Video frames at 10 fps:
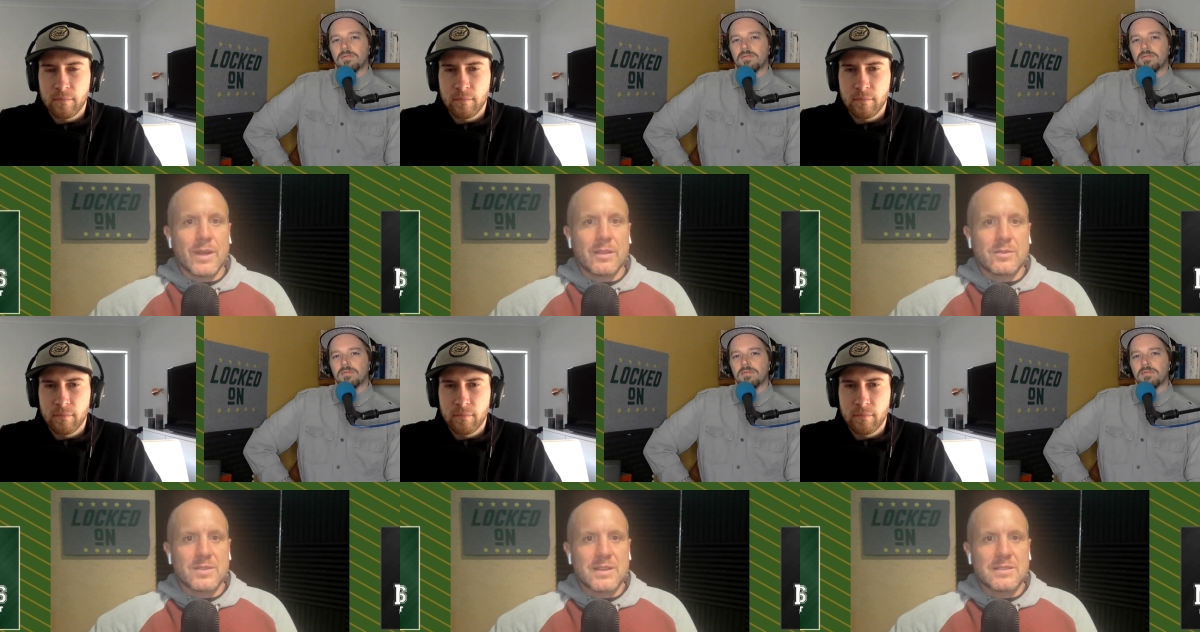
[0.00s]
Speaker 1: the
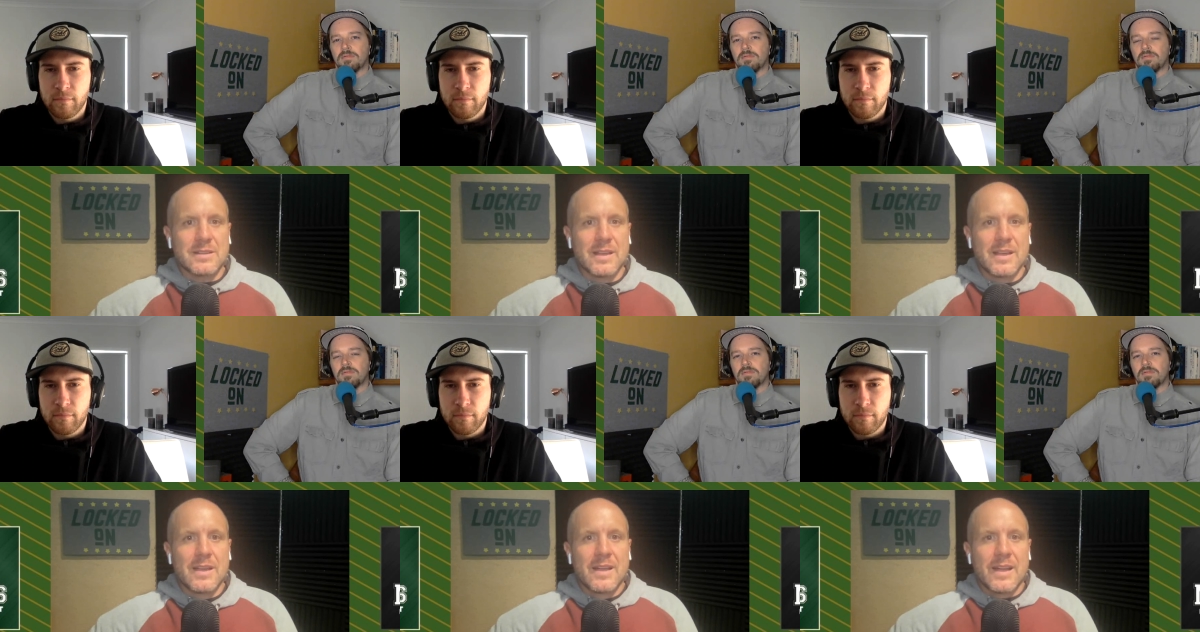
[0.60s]
regular season.
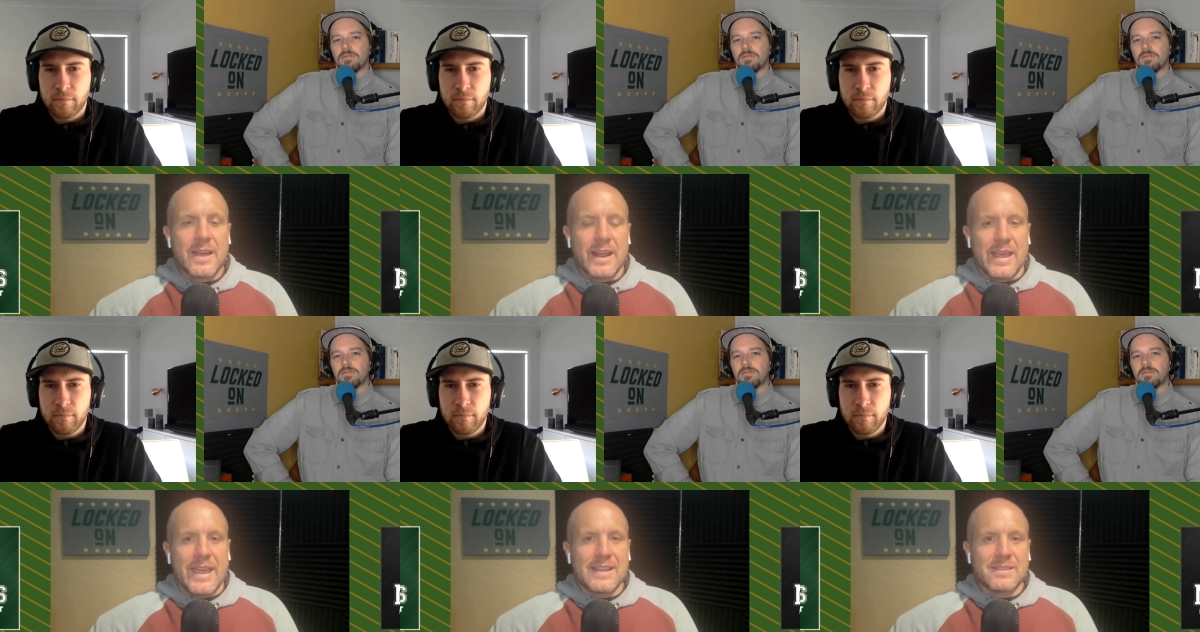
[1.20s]
And I
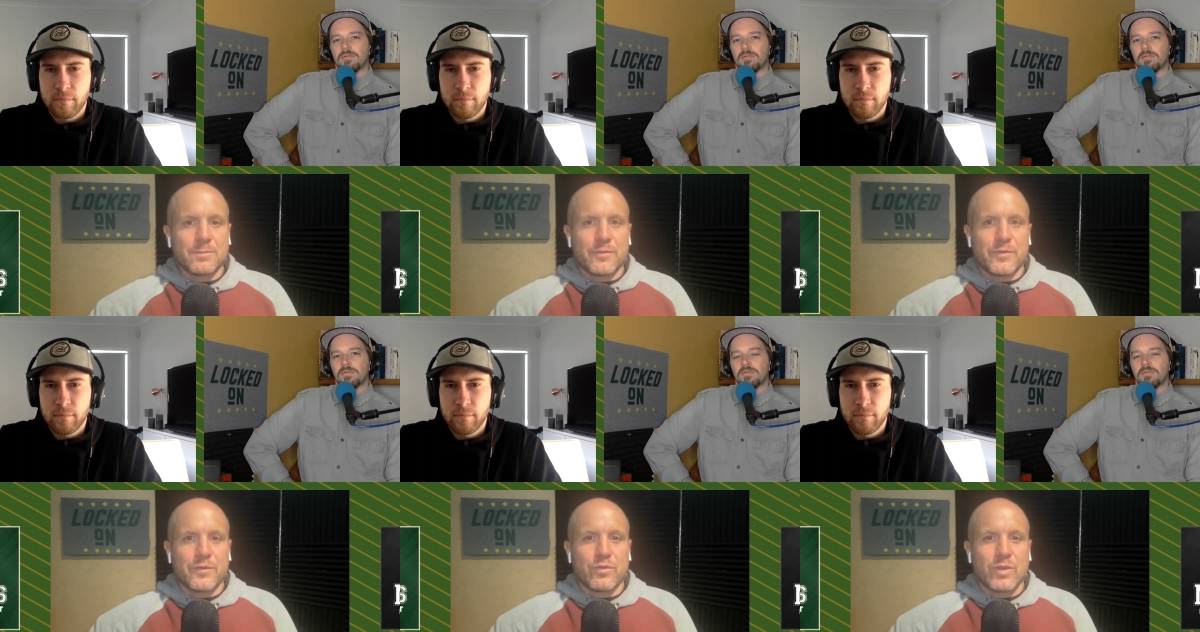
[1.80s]
hate to
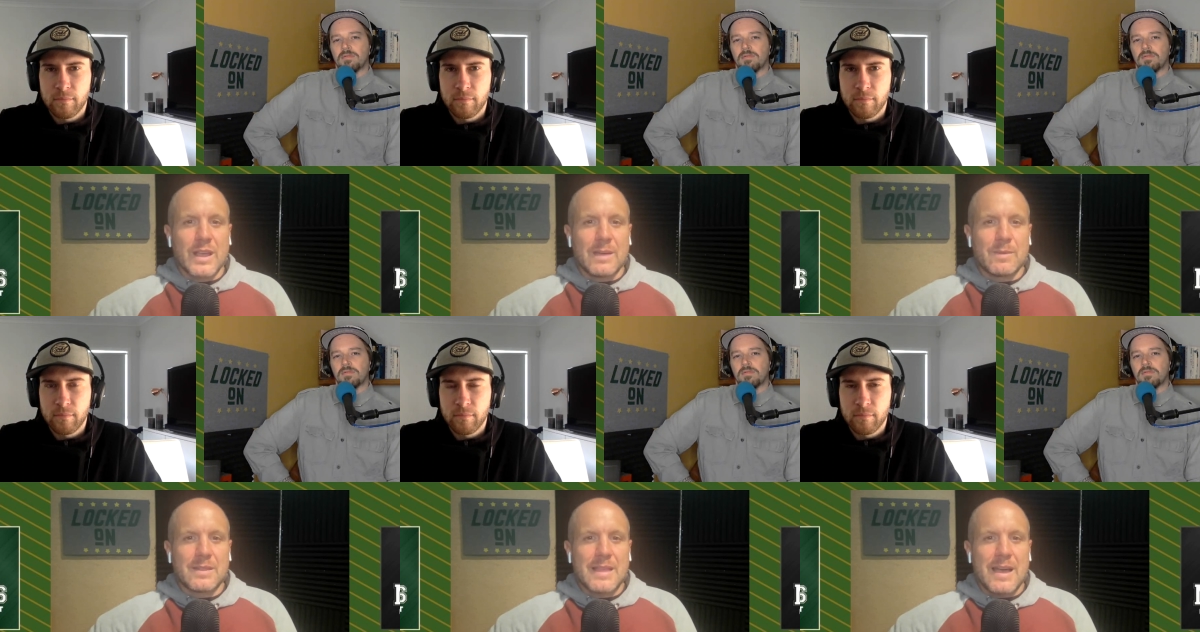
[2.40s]

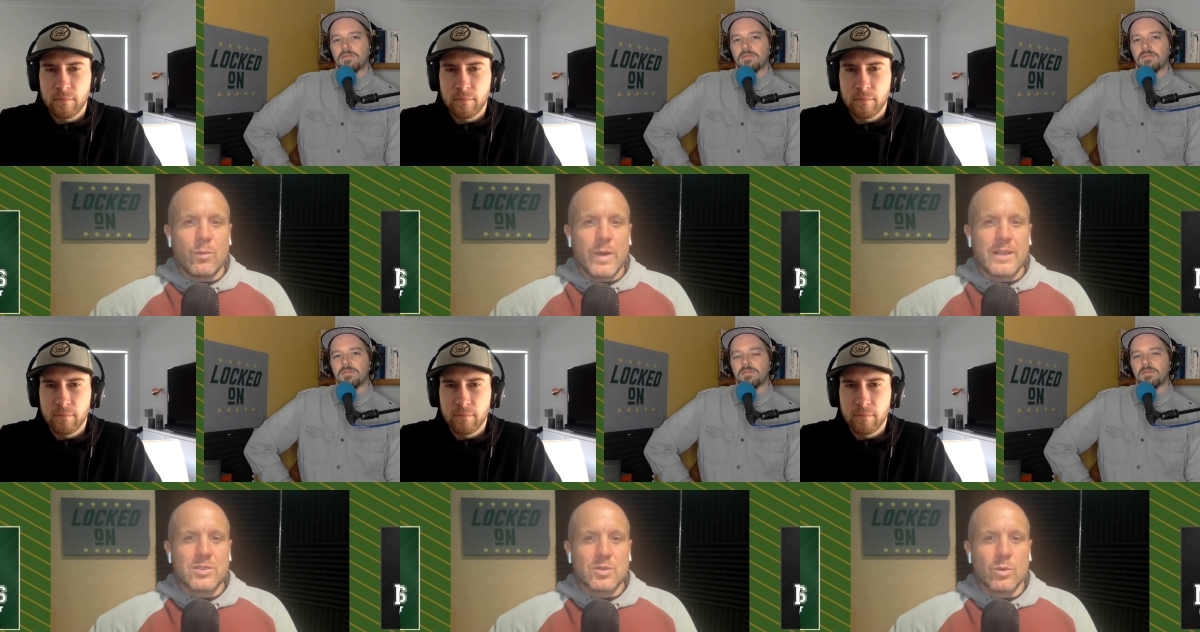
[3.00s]
frame it that
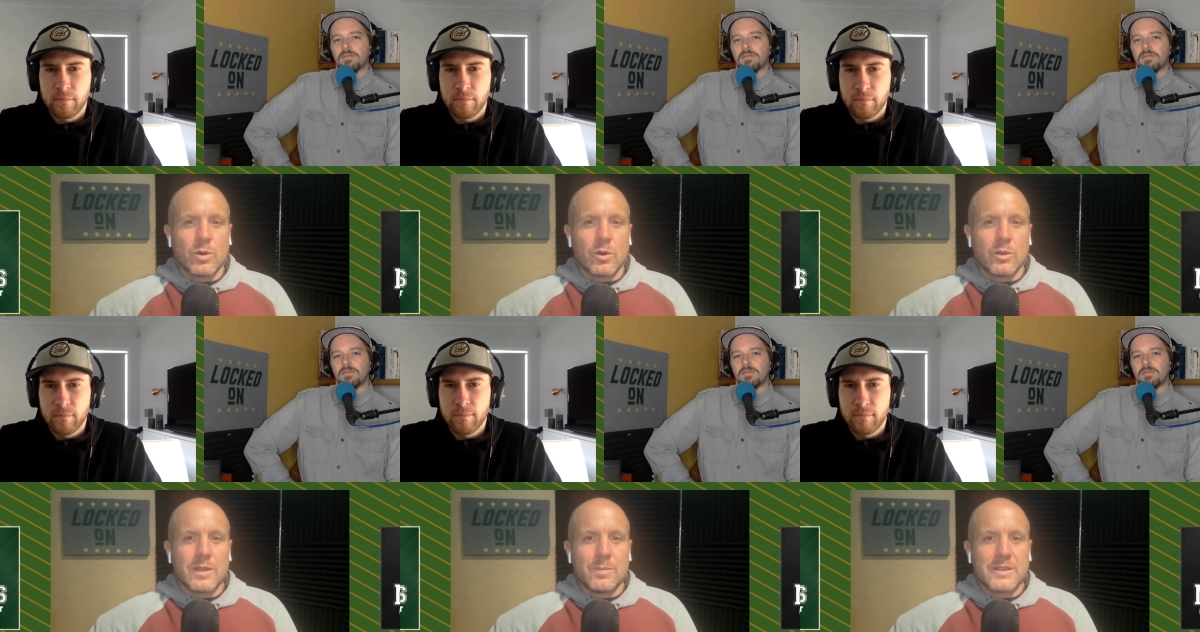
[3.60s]
way so
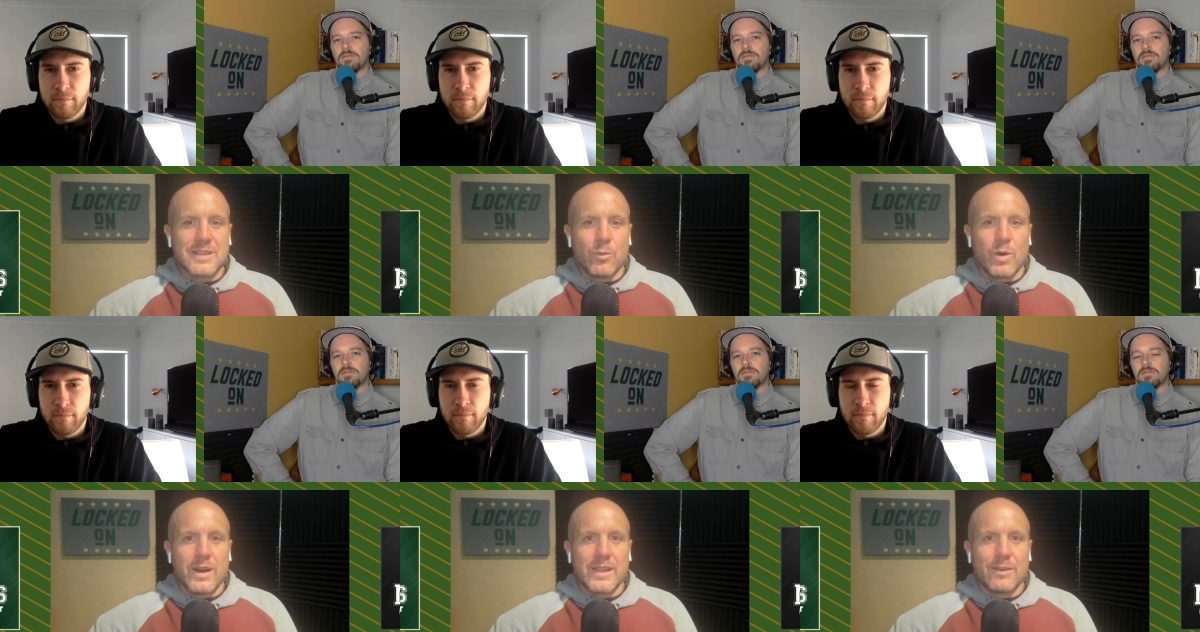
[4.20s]
early because I
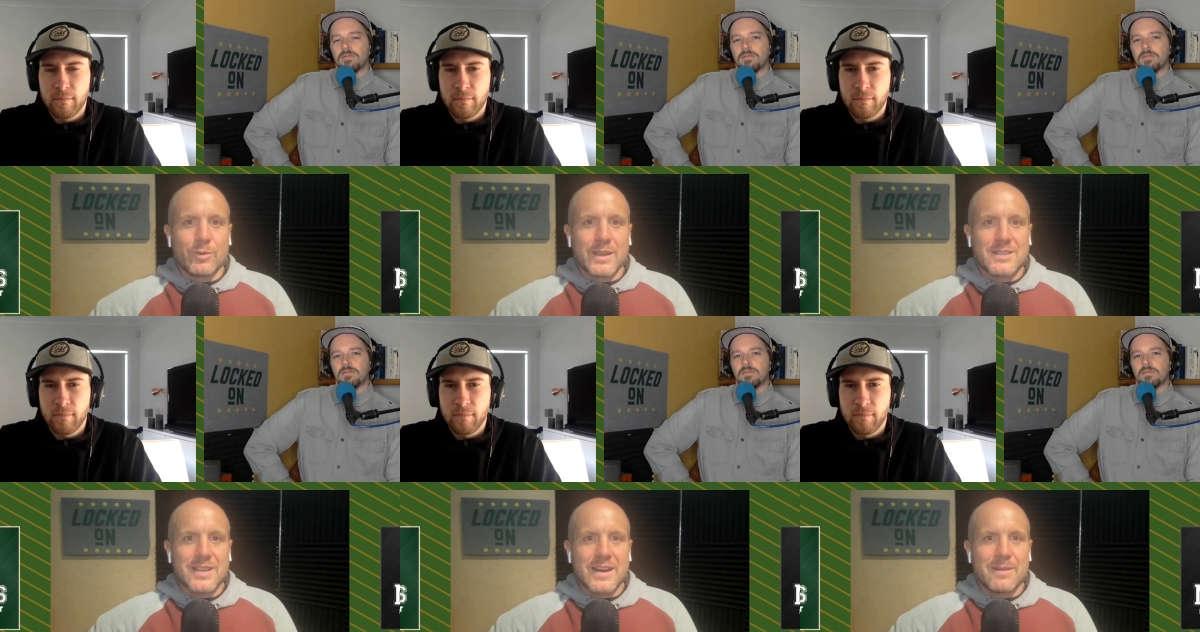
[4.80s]
want to get really
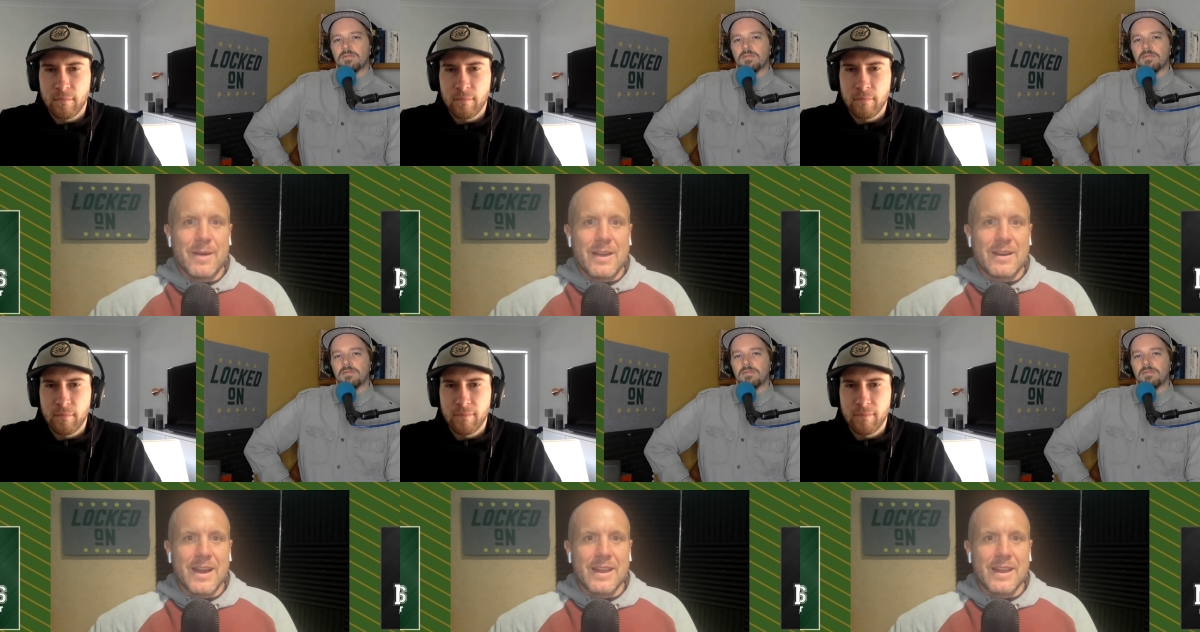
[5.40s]
excited about it.